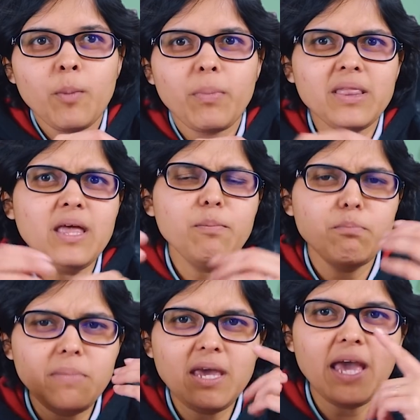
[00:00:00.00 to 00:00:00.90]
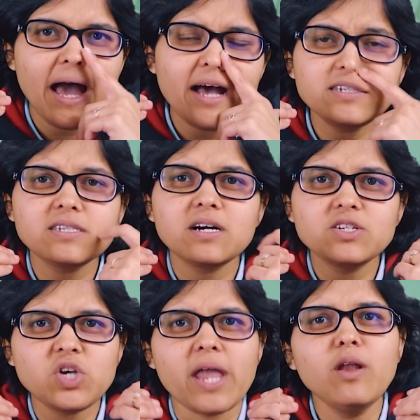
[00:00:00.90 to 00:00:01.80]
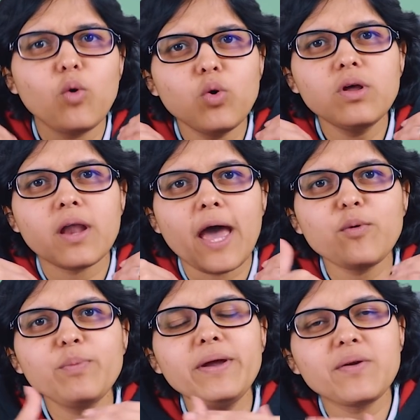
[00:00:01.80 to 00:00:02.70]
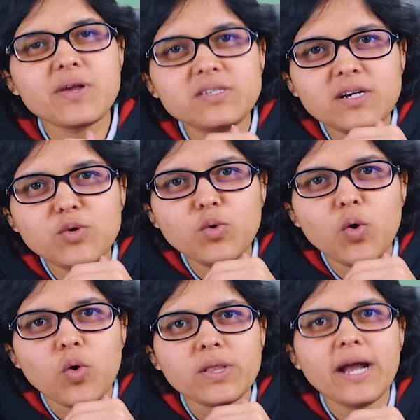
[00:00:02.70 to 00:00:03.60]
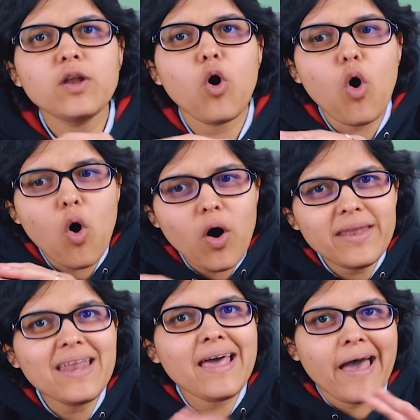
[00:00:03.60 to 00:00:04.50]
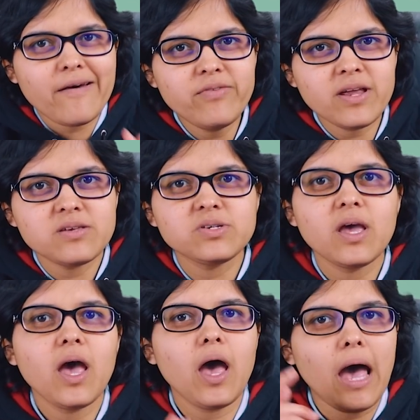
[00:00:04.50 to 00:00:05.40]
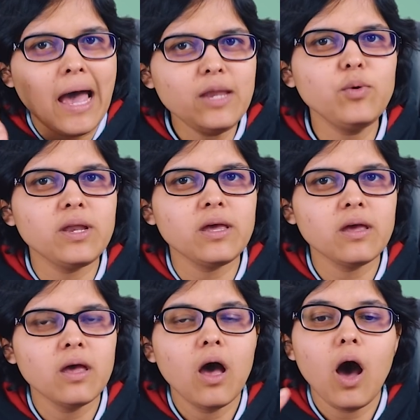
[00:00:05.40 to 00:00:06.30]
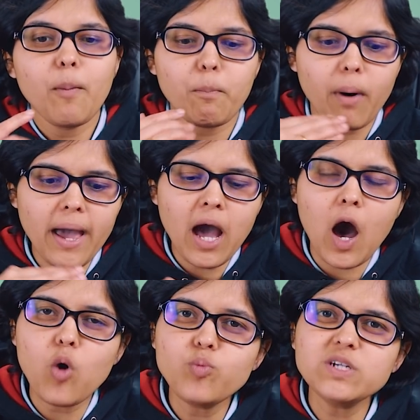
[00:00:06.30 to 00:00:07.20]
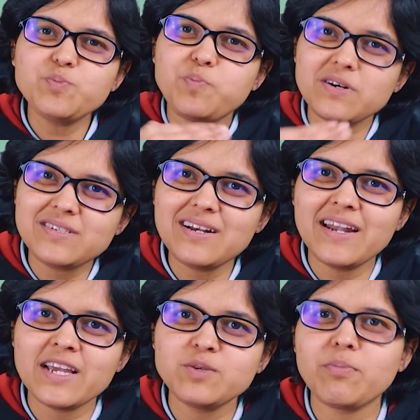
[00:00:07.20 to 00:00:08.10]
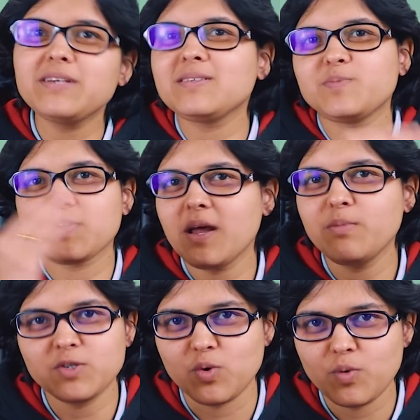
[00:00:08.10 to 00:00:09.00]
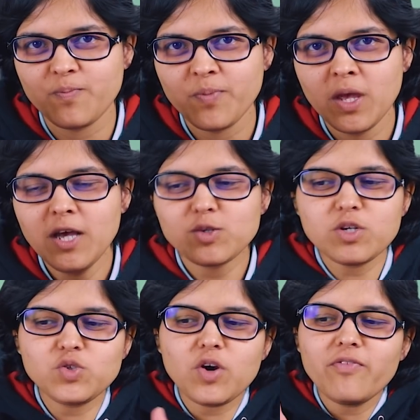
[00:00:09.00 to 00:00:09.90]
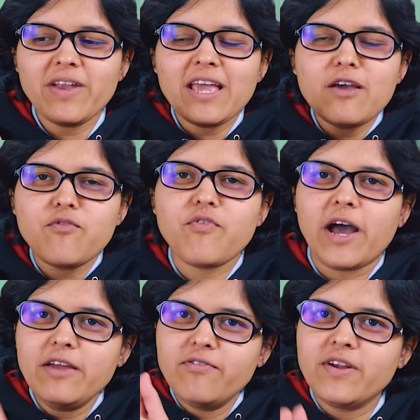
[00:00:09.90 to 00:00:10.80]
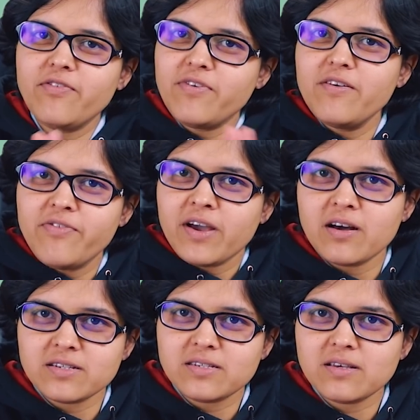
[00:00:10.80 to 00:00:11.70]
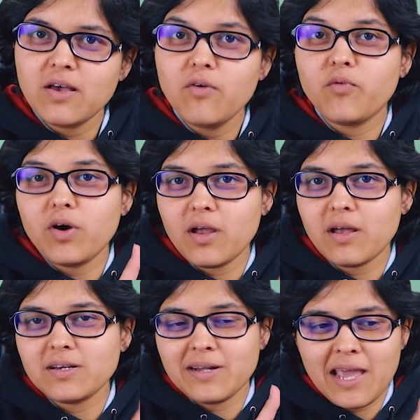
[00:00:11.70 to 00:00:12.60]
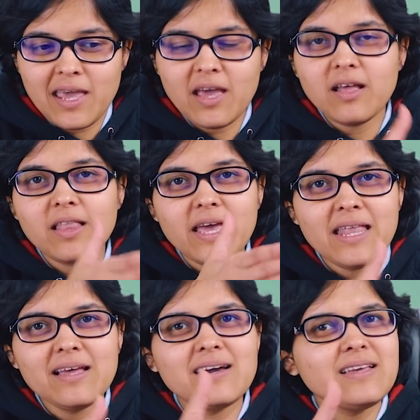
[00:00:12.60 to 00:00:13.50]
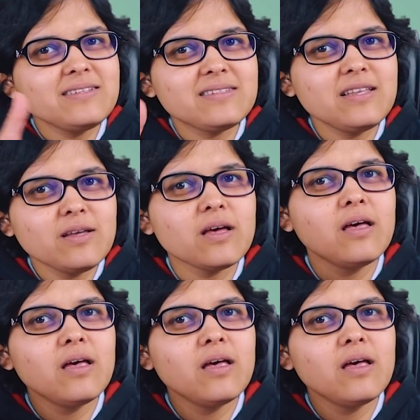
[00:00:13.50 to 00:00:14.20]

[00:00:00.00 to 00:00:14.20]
But then me as a channel owner, I would be interested to know that on an average annually, by how much percentage my subscribers grew. So instead of taking 5 different figures for taking the increase in